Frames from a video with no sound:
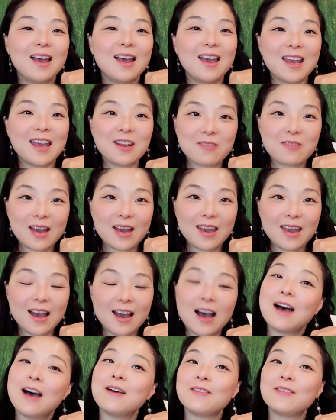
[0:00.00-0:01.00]
Anyway,
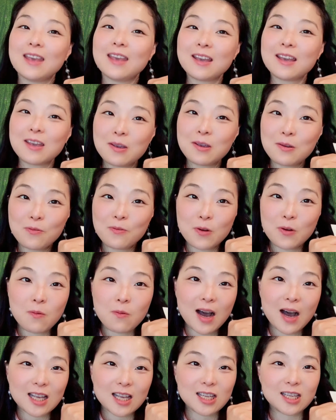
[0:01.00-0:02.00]
thank you for
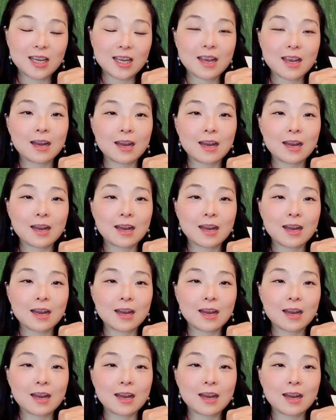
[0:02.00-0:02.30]
watching,